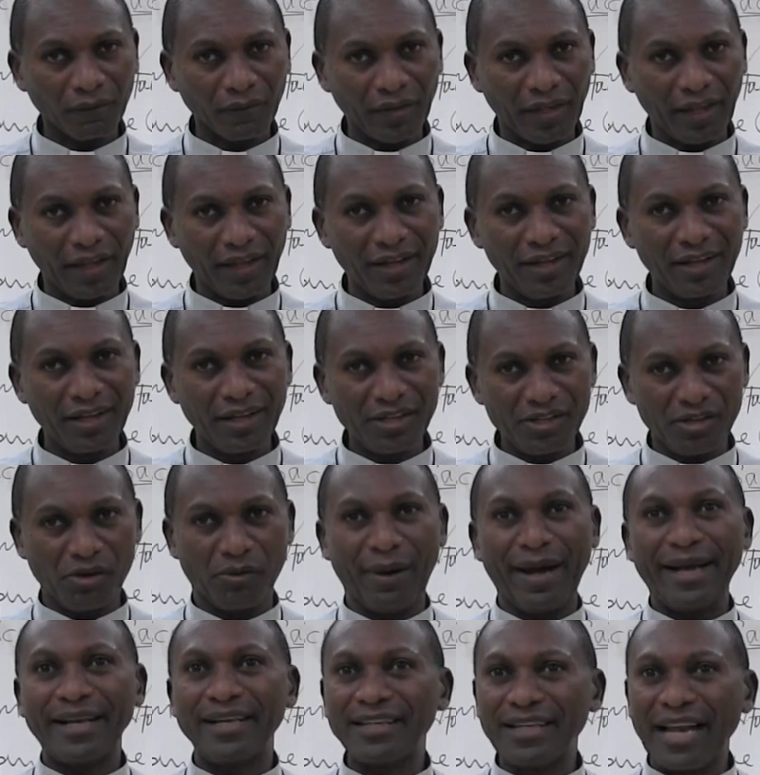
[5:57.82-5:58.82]
Okay? So
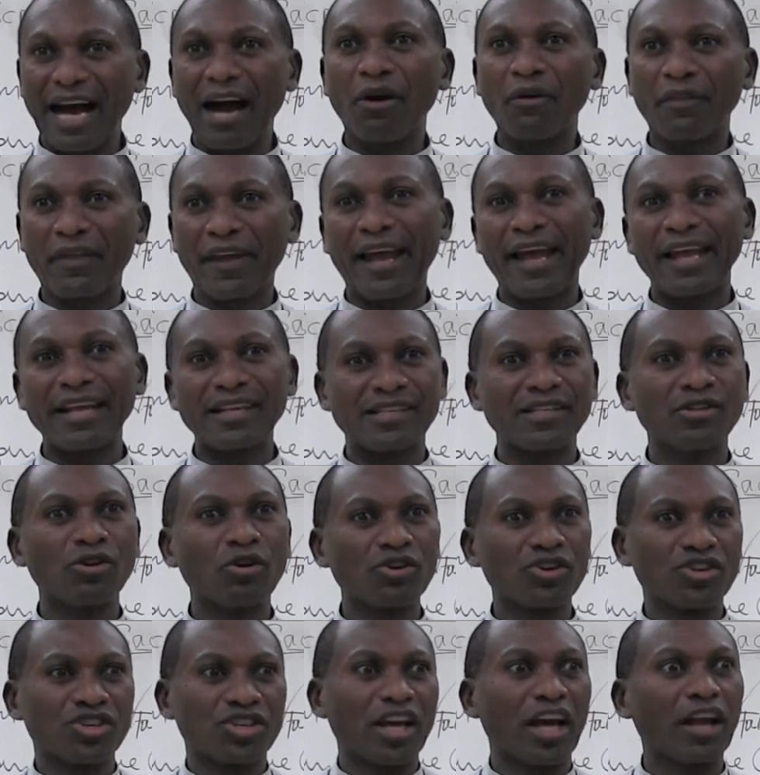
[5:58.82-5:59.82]
right now there is
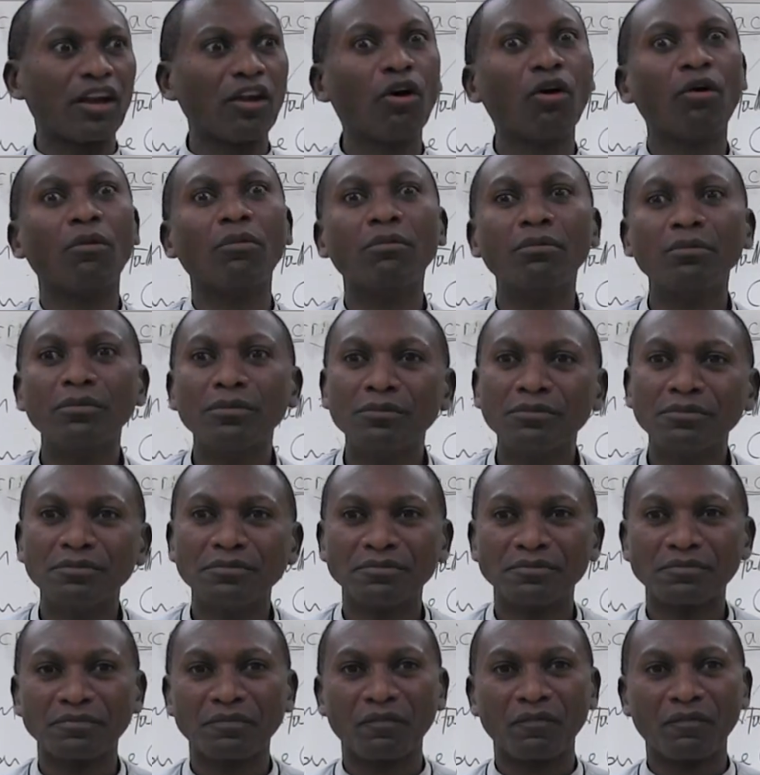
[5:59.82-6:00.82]
no shalom.
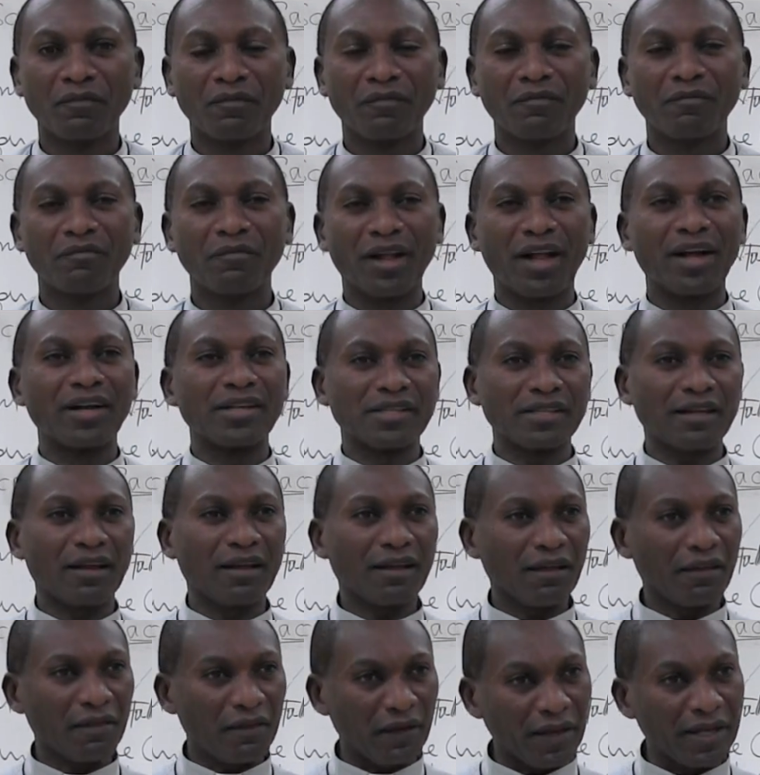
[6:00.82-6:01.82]

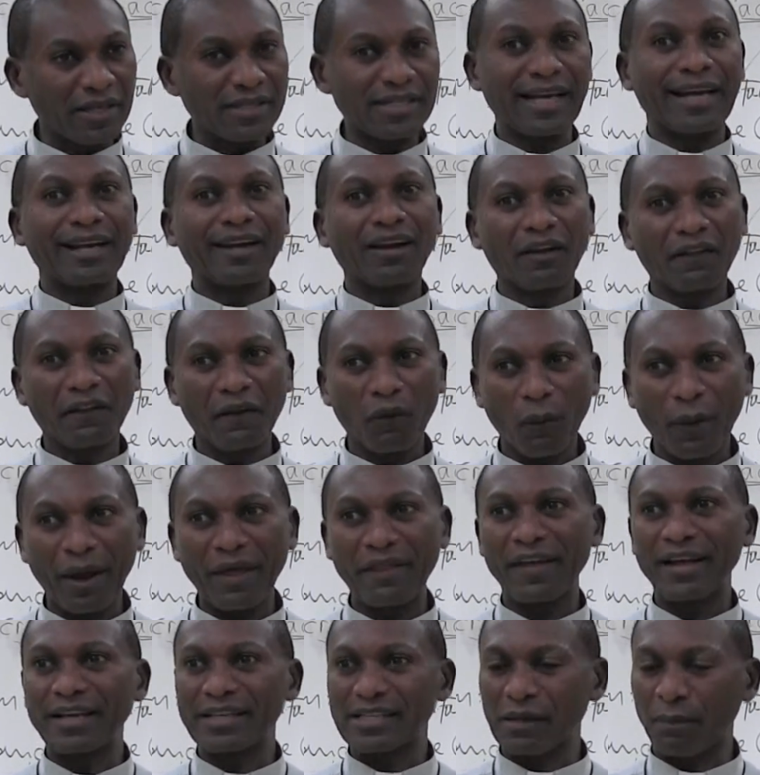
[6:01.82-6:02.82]
Because things are not the
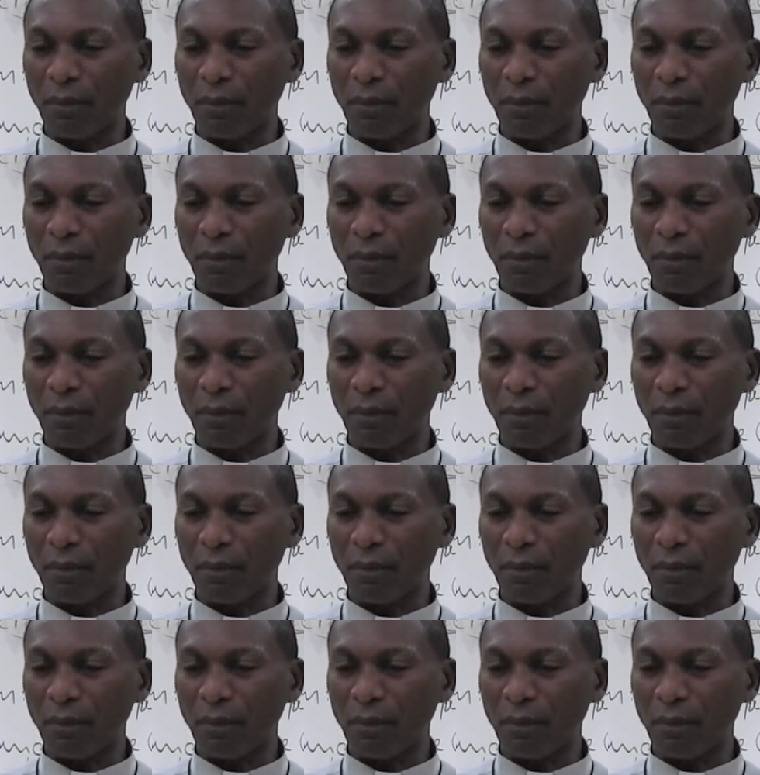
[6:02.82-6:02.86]
way they are